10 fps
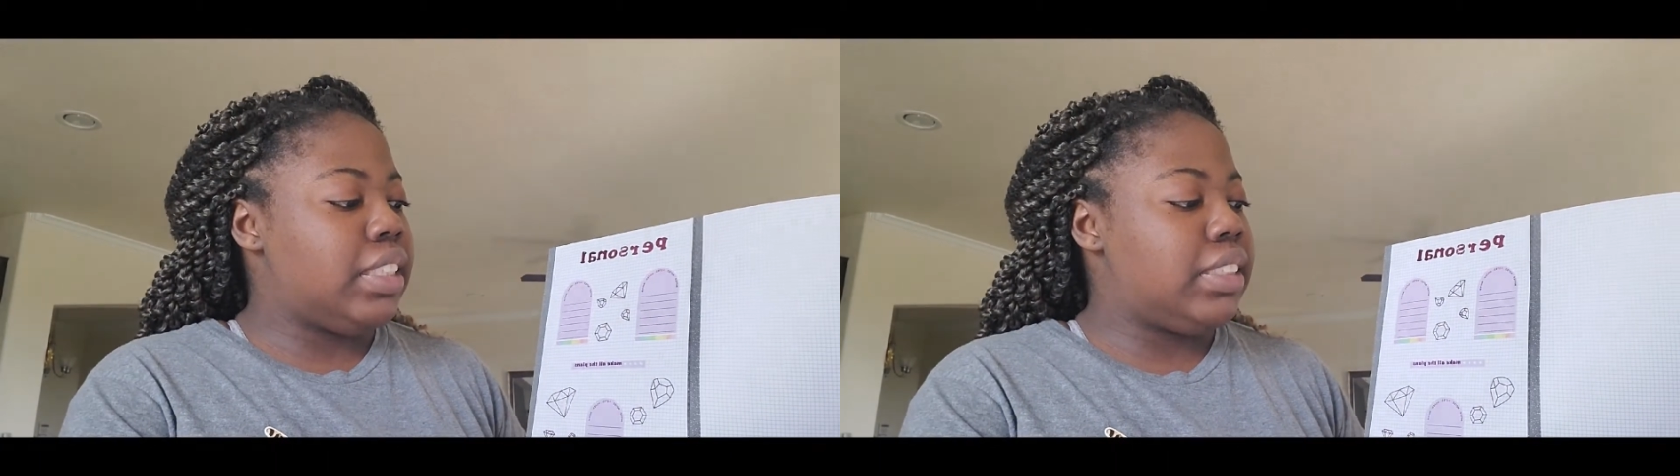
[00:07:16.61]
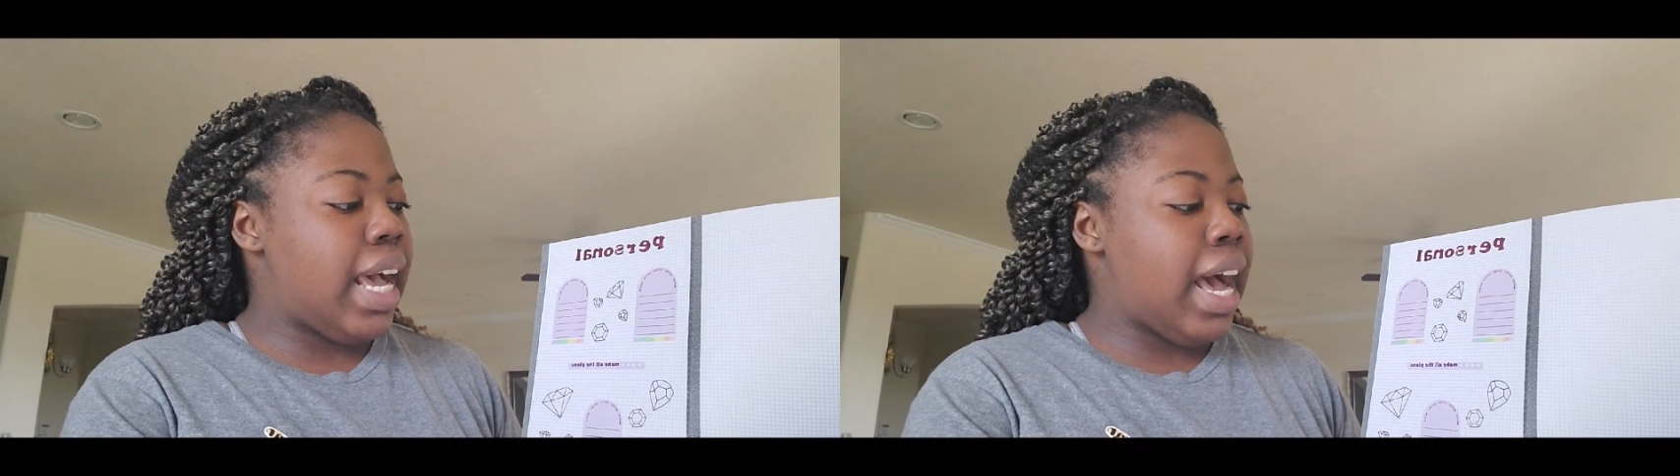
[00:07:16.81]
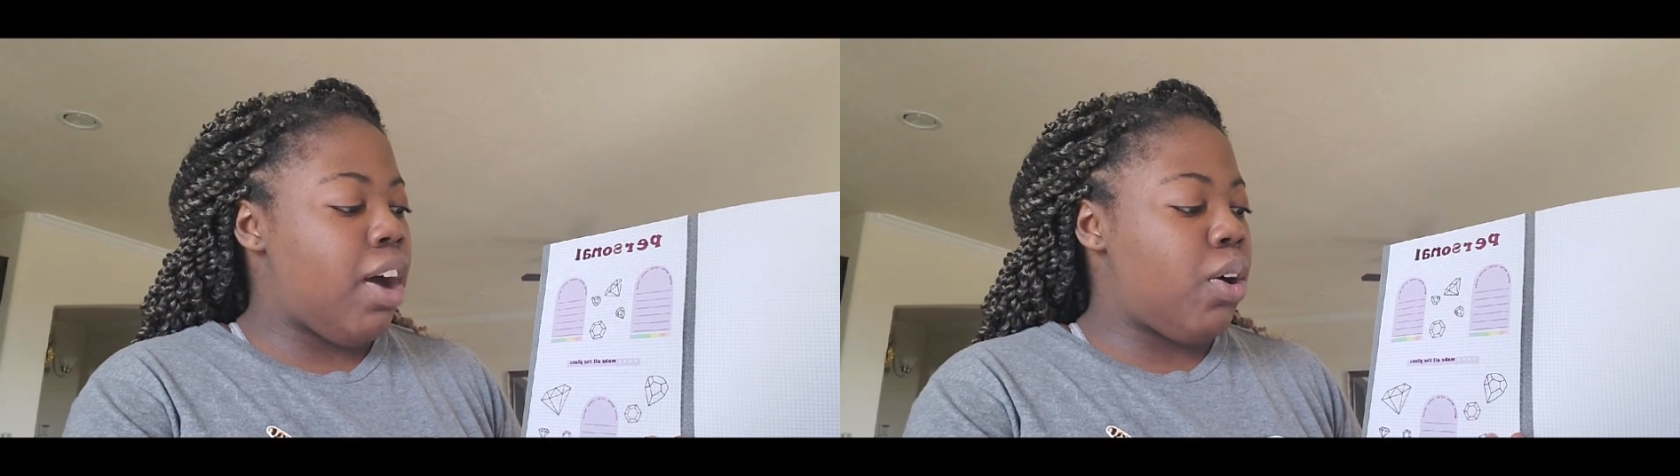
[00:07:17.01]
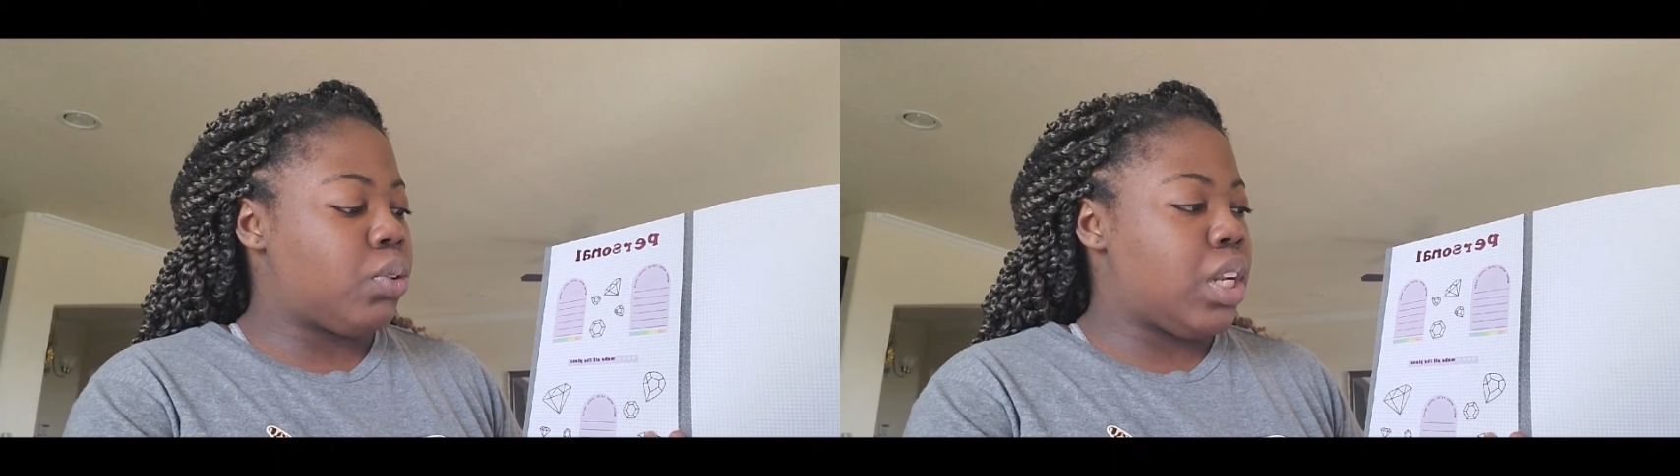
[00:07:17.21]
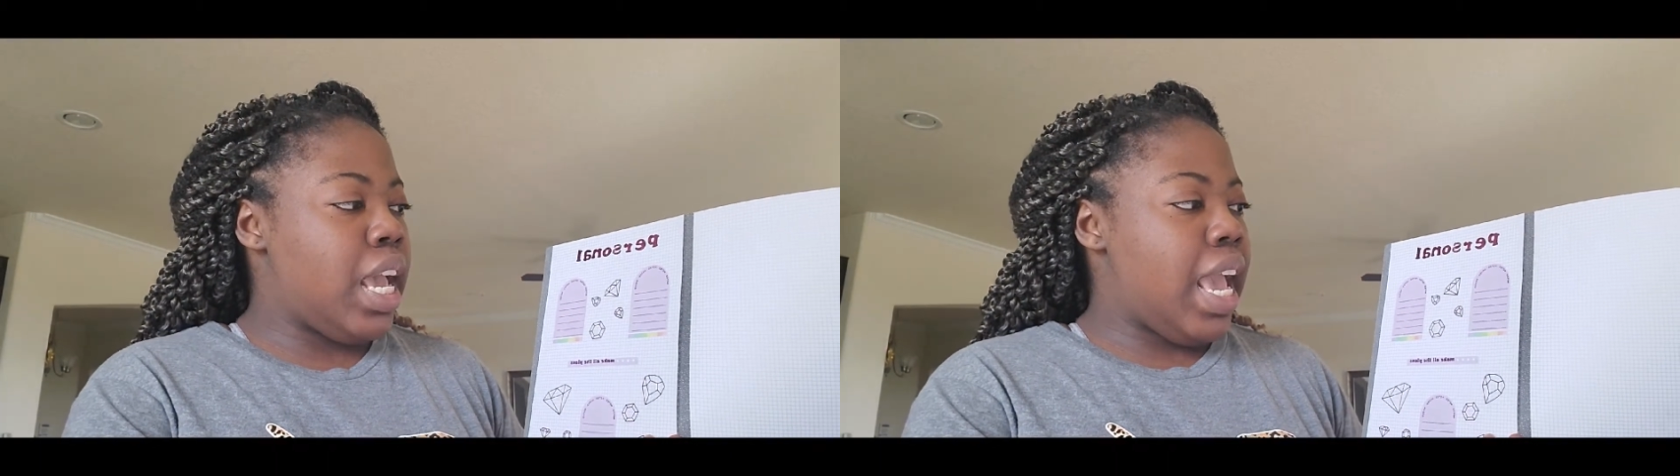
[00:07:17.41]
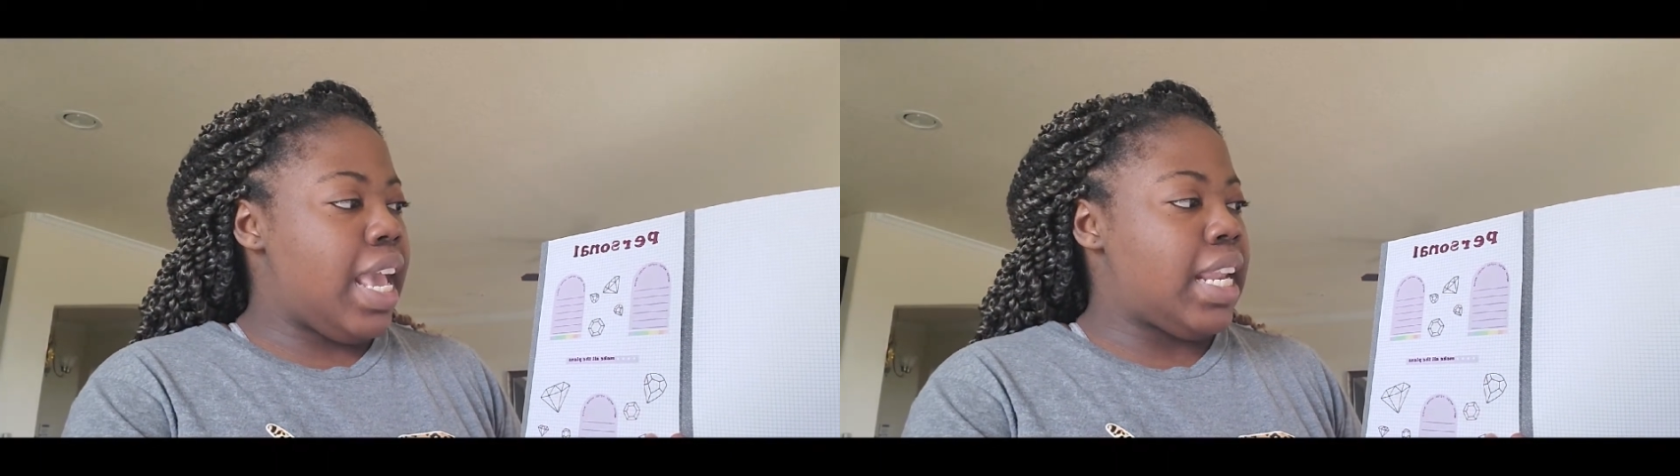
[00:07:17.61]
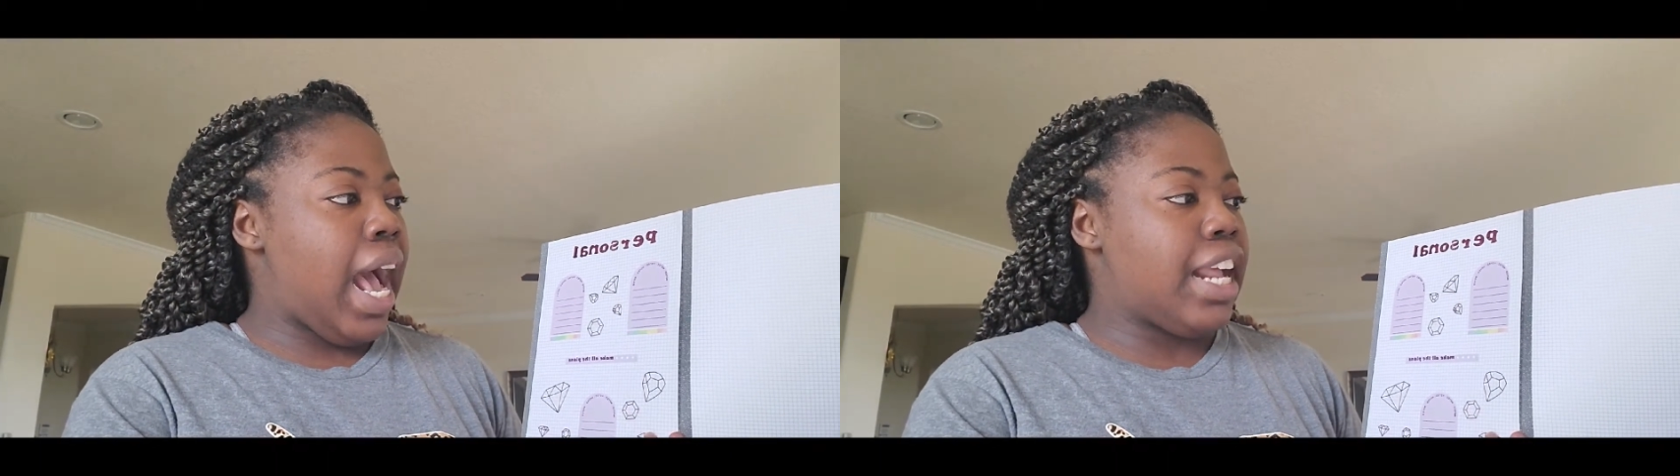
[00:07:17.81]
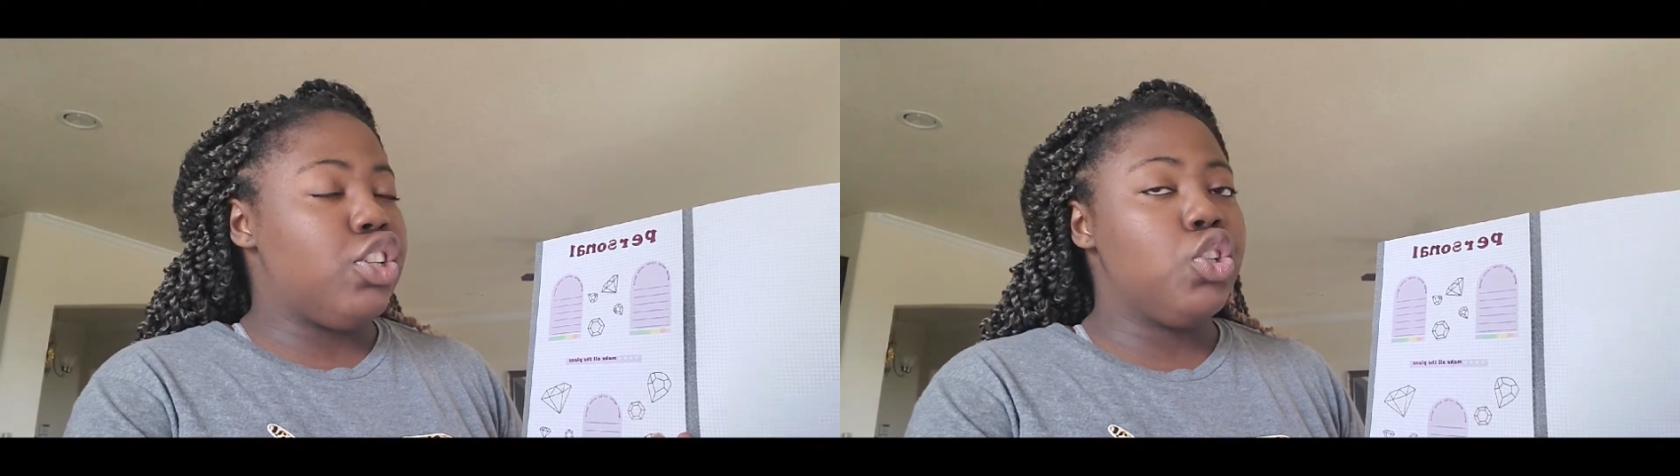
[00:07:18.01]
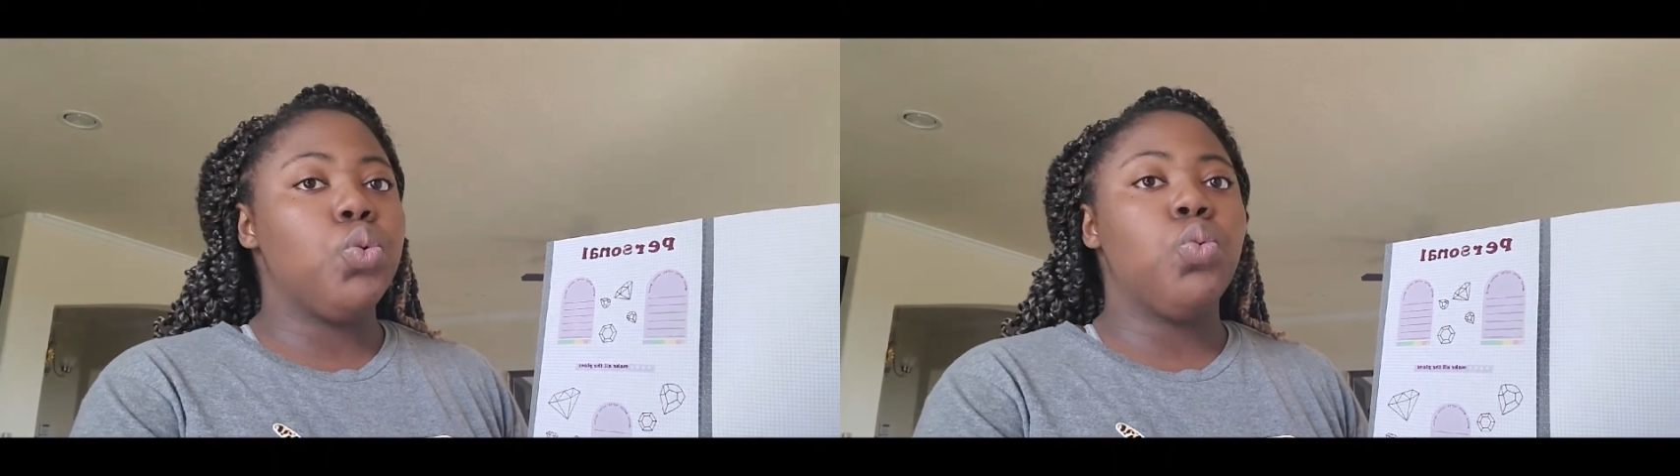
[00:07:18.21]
down and I knew